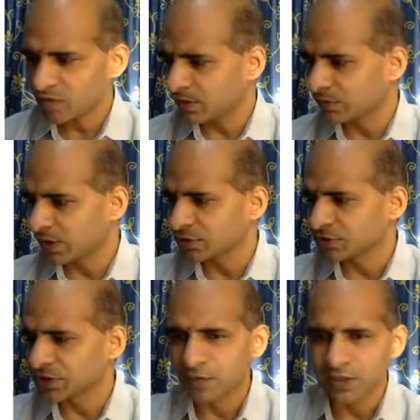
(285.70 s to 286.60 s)
by
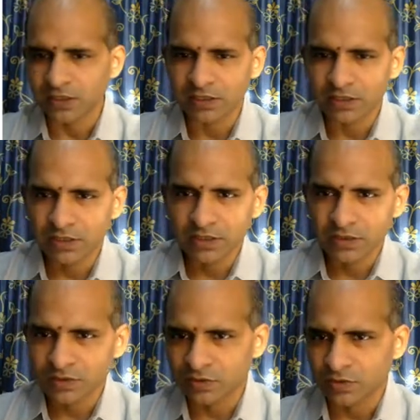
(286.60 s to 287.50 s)
using while.
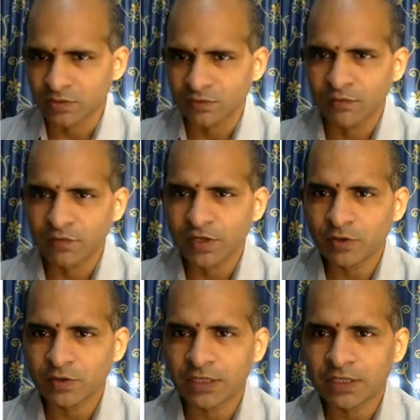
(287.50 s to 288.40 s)
So we know
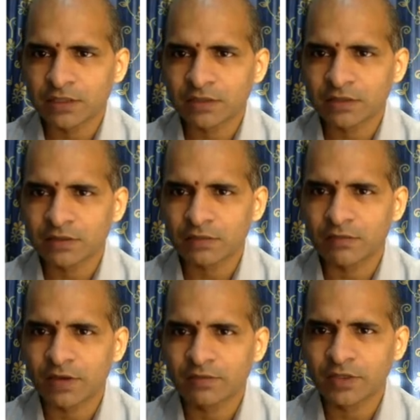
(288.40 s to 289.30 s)
that
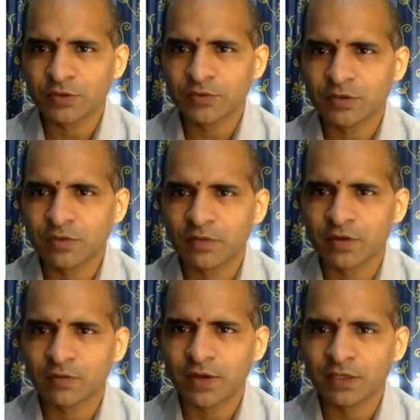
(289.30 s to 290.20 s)
whenever you will go for
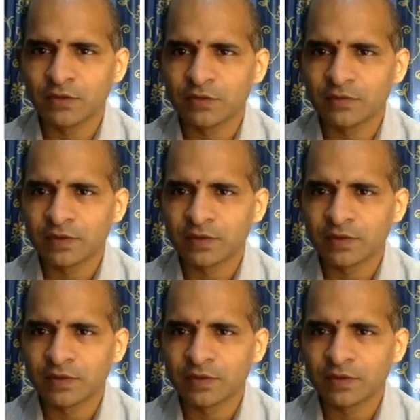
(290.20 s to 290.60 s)
while loop,